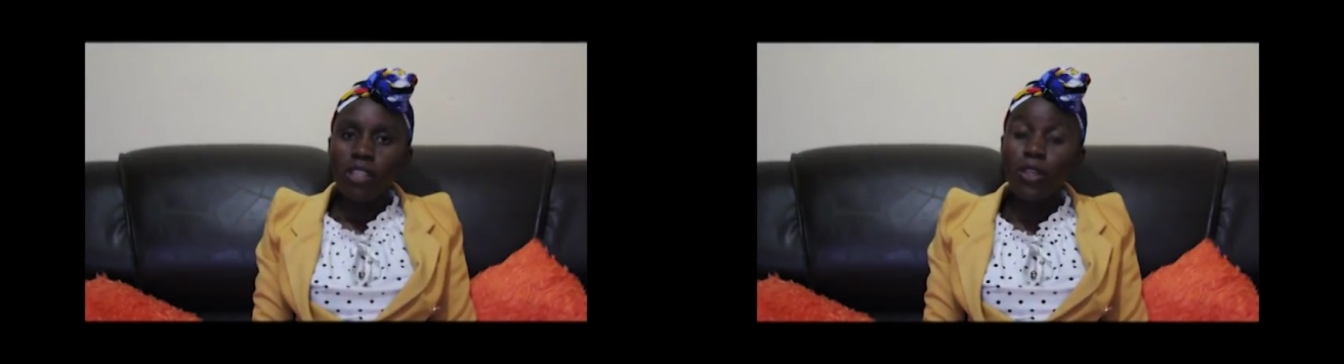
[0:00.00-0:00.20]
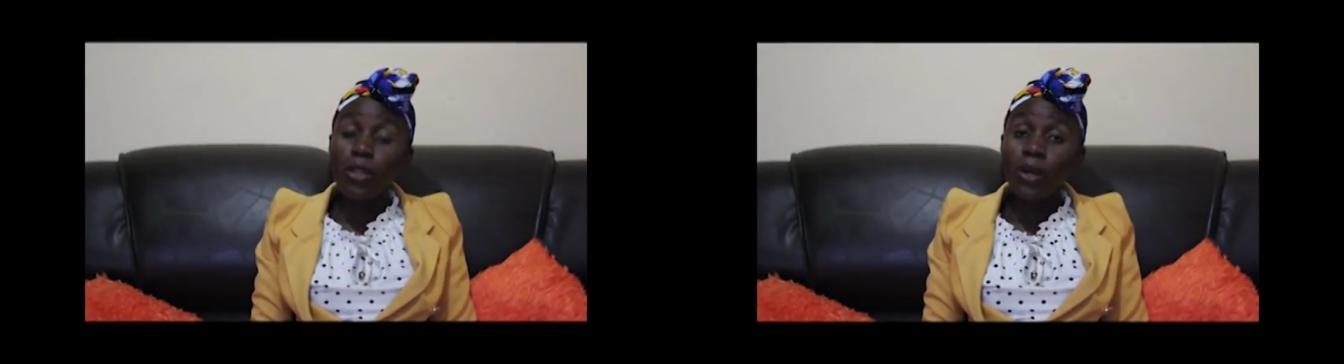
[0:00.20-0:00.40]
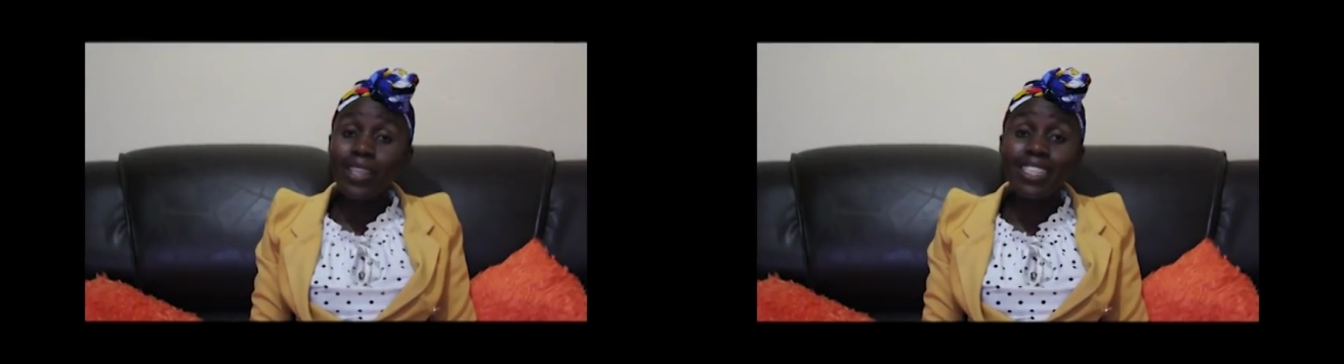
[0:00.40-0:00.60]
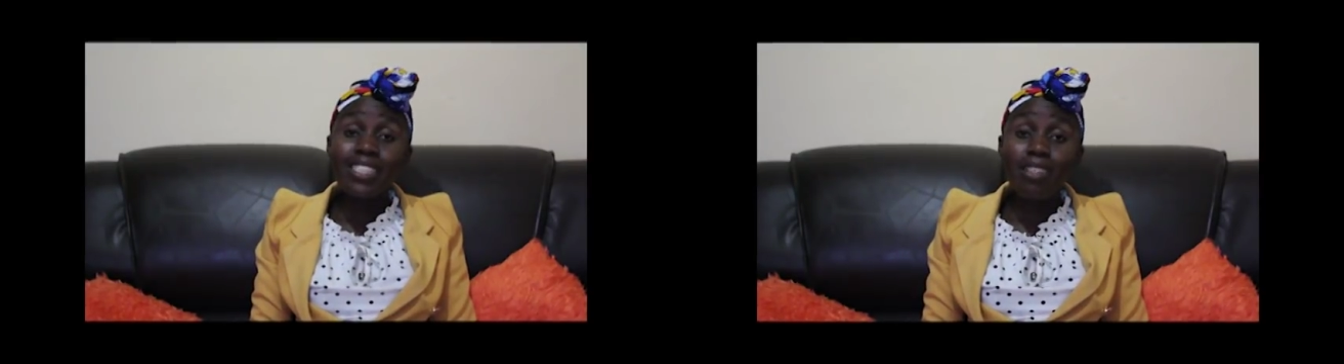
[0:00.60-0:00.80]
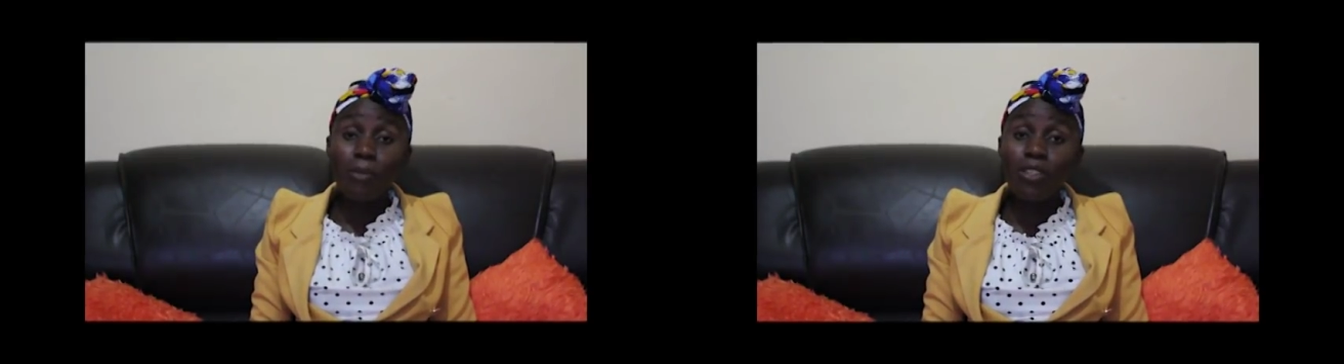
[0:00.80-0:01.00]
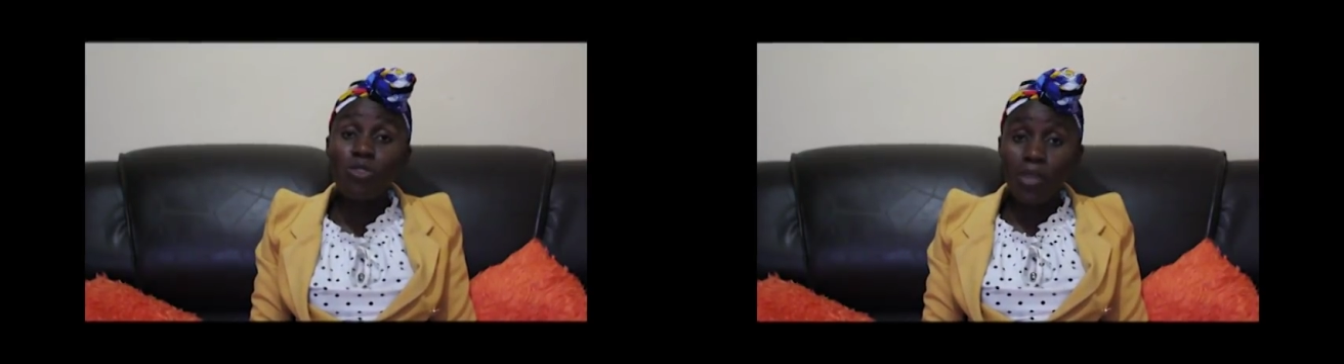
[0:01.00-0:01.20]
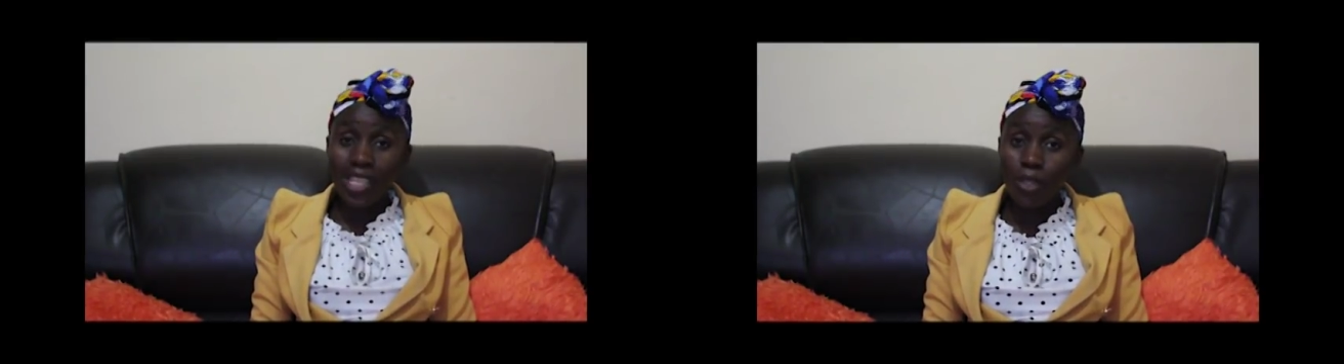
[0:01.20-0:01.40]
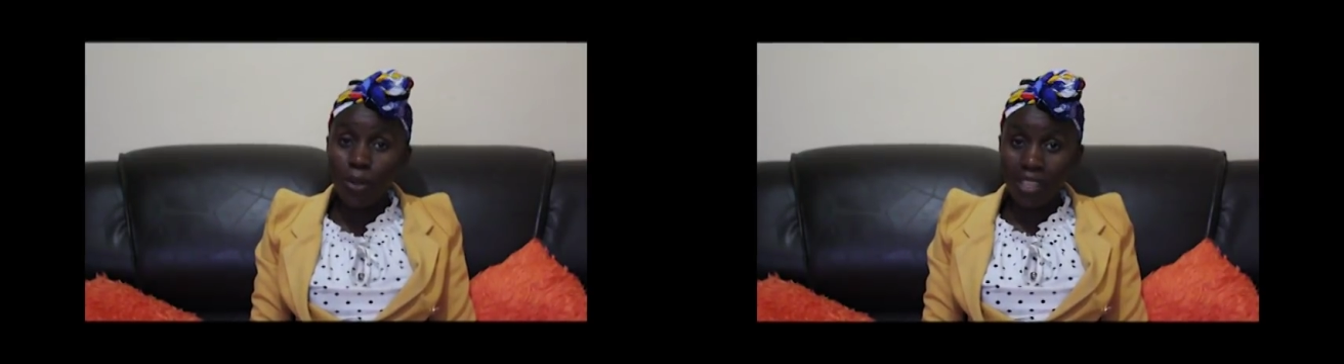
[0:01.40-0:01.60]
You know, these demons
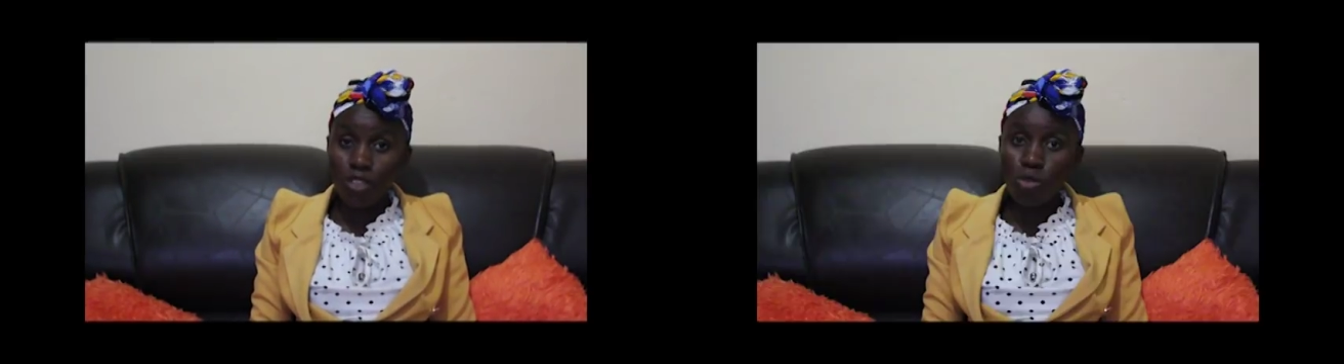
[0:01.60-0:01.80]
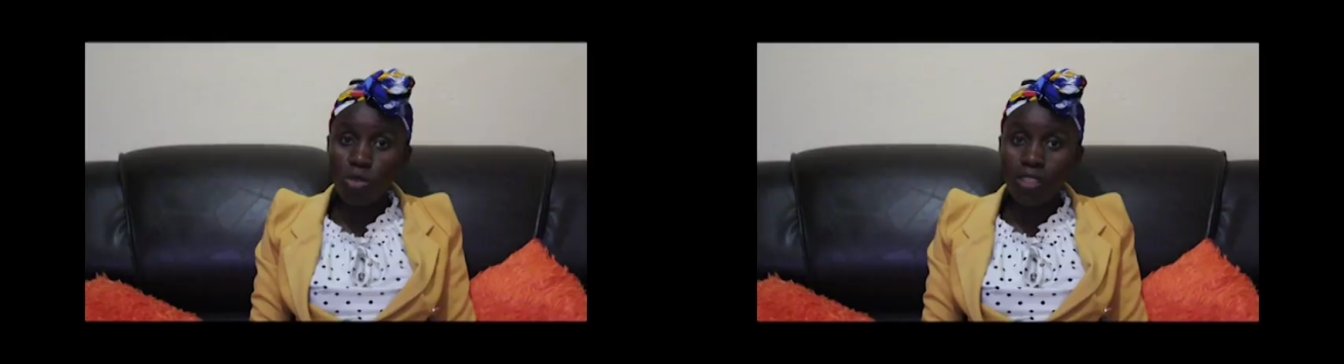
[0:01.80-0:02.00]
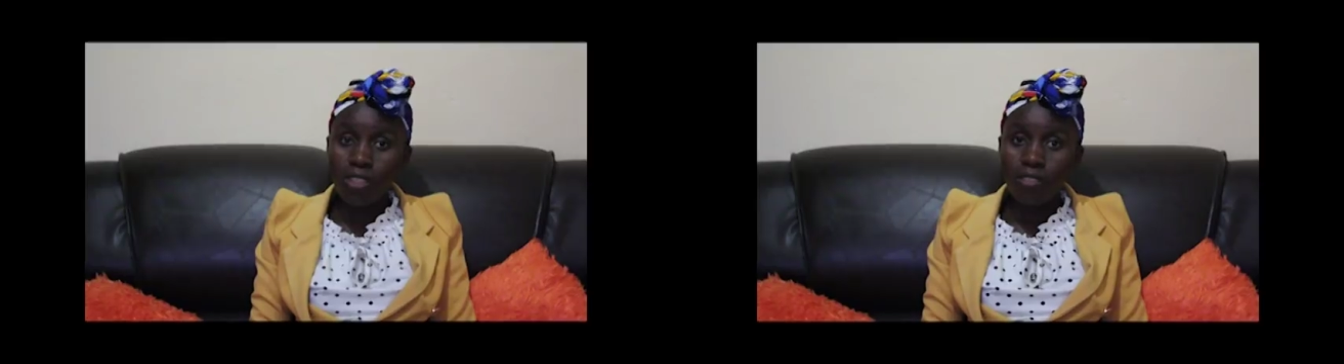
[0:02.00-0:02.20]
really know the truth.